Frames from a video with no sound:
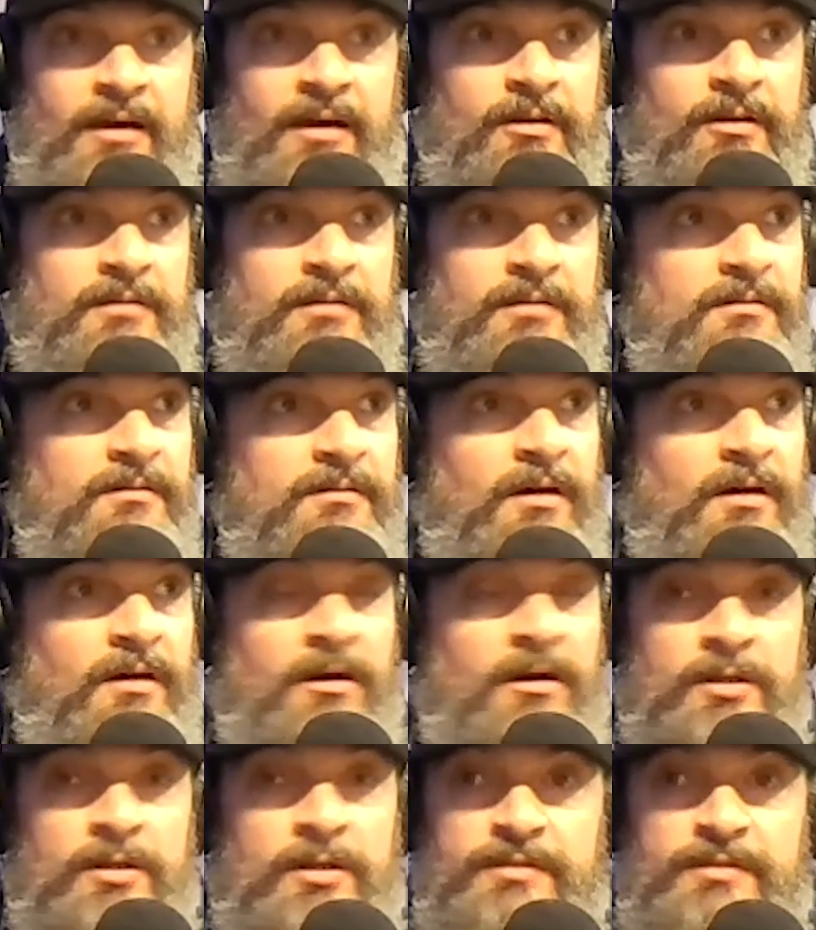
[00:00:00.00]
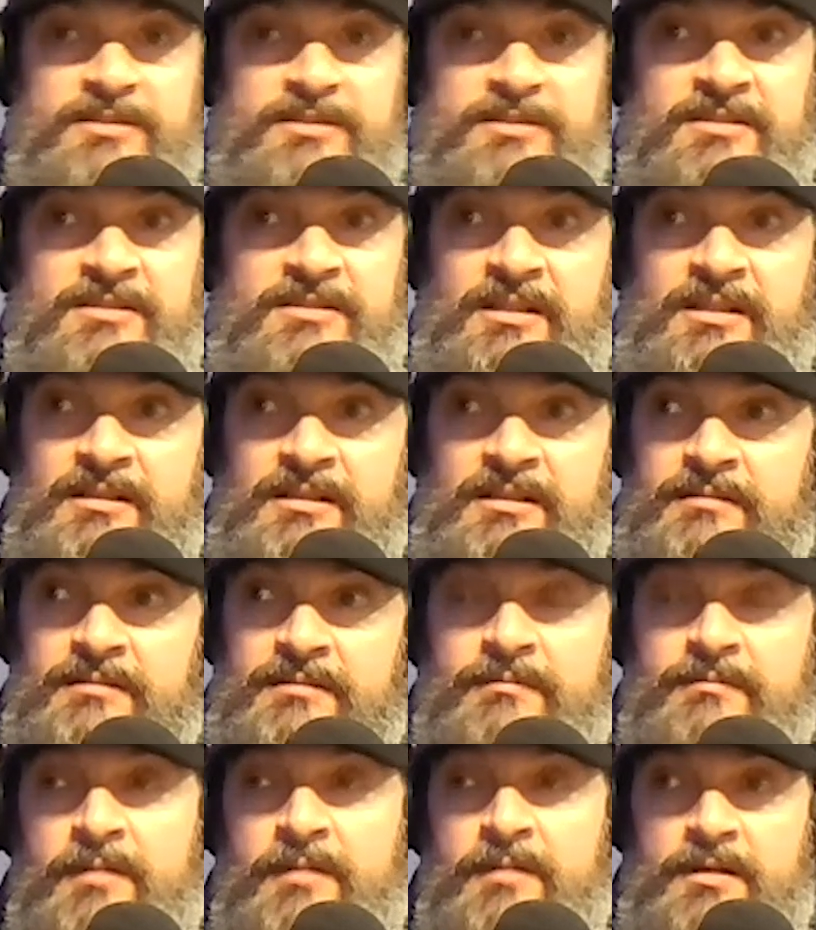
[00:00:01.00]
and all over the city and
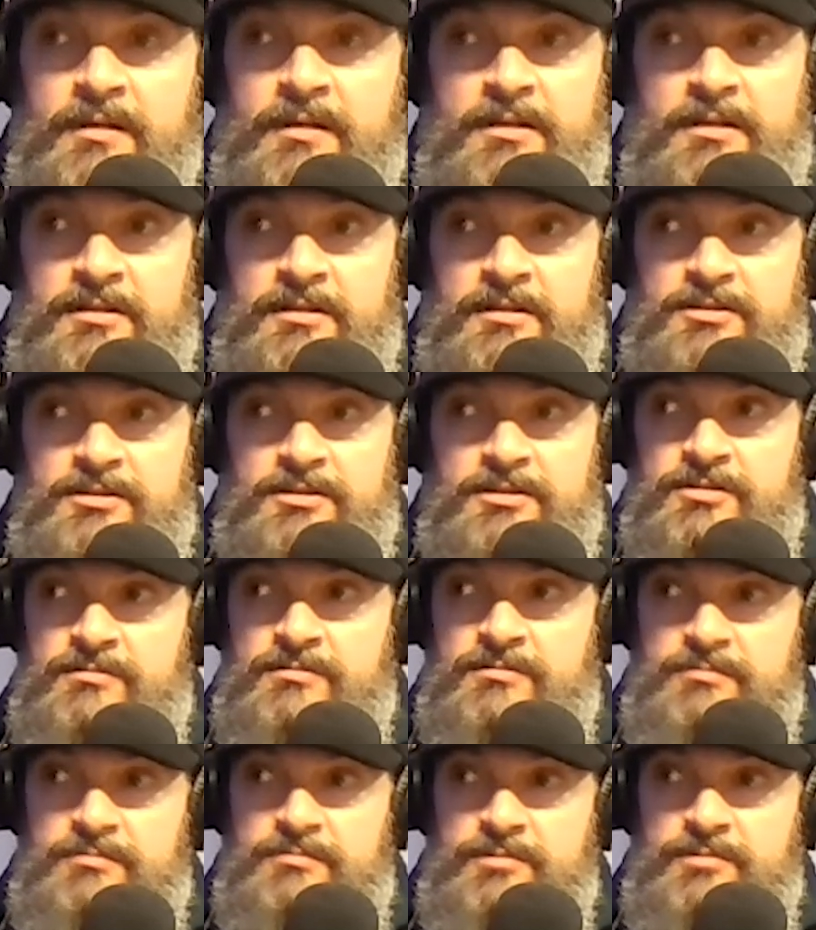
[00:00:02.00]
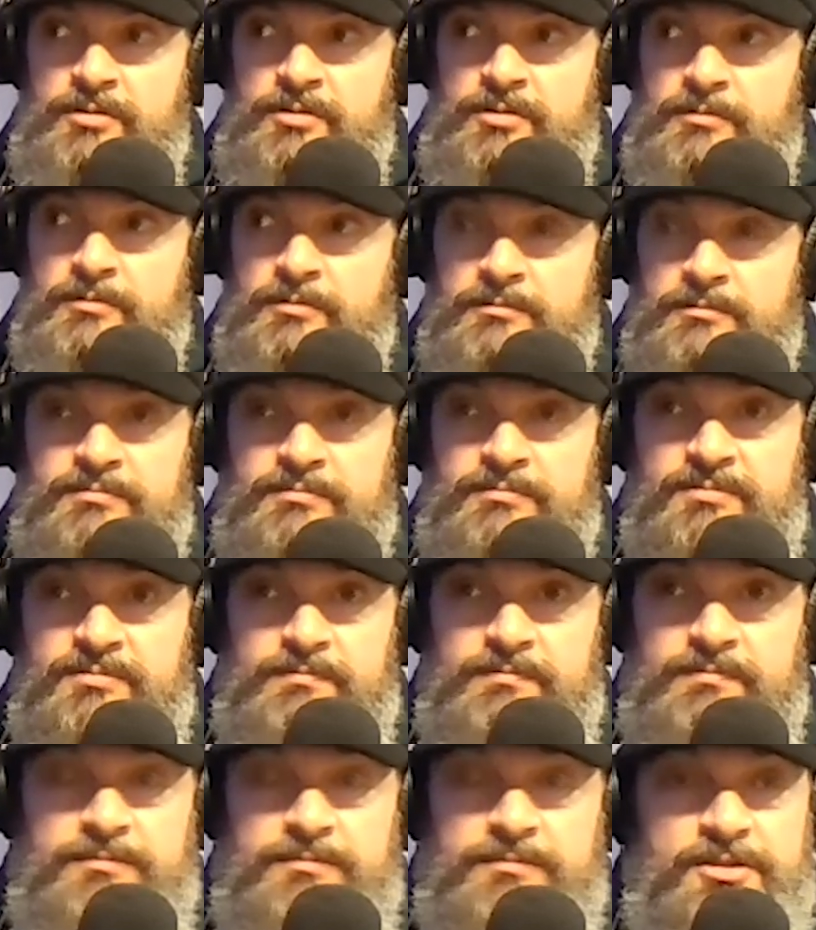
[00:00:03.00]
just doing
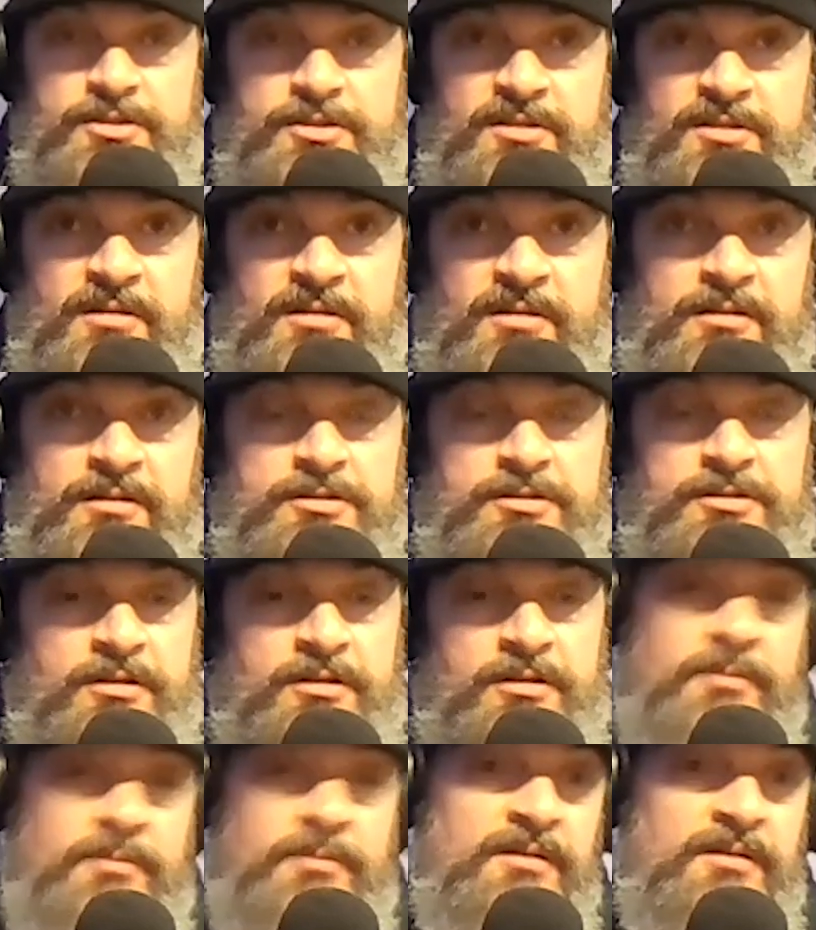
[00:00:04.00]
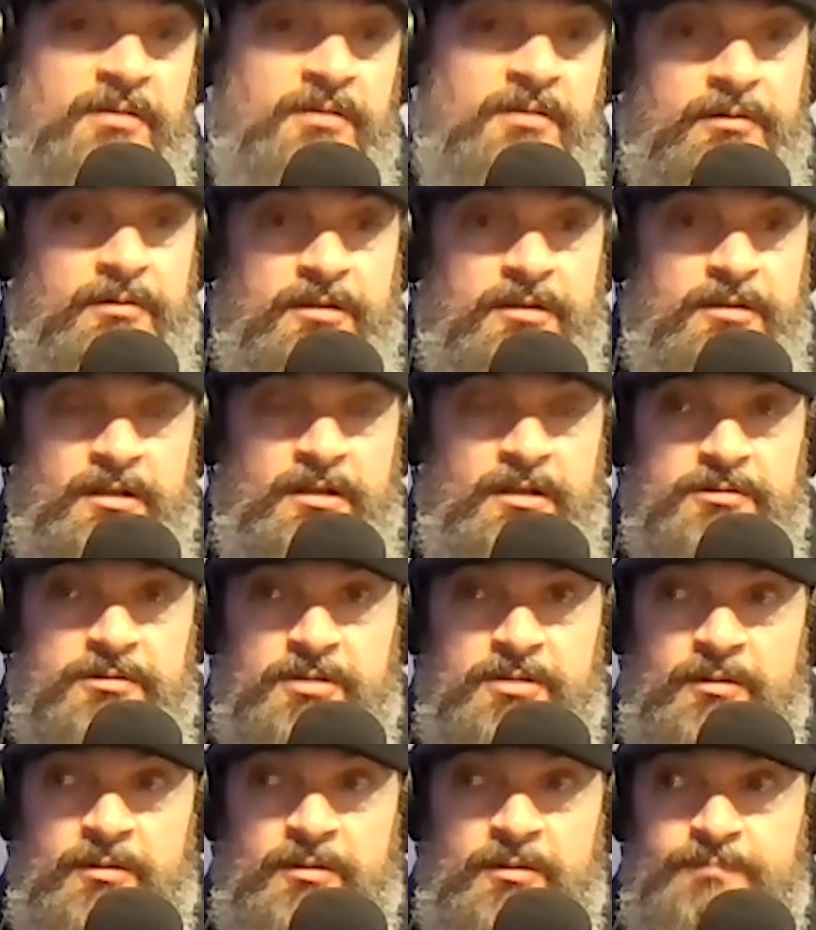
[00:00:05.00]
shit that you shouldn't have been doing, you know?
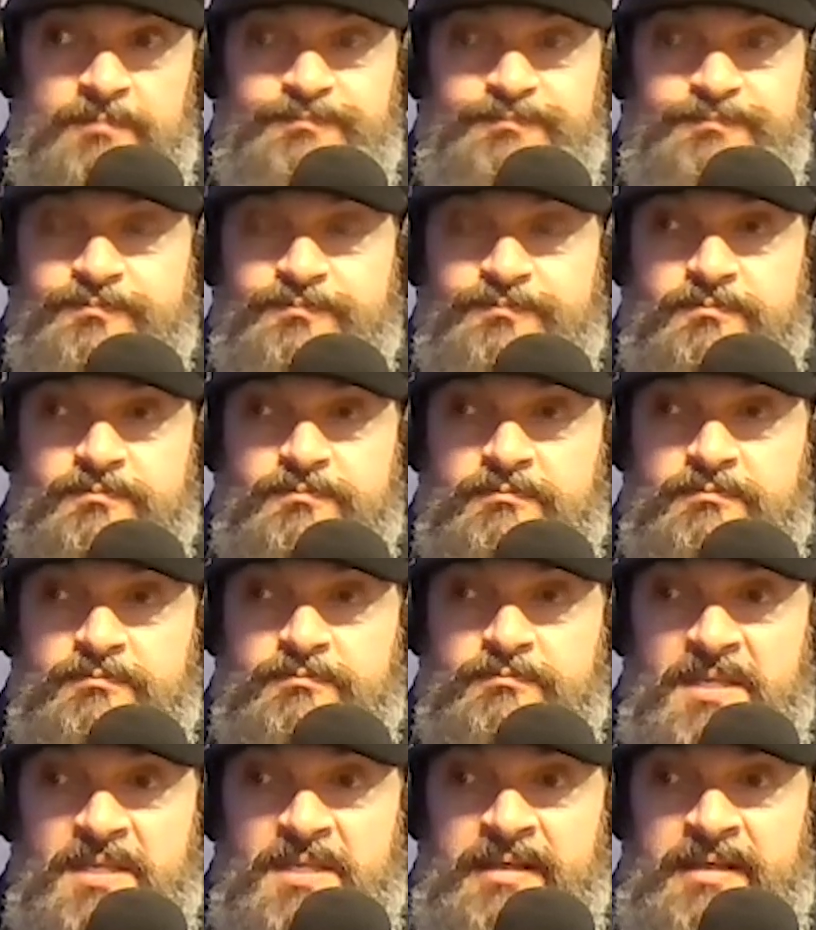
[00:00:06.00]
So it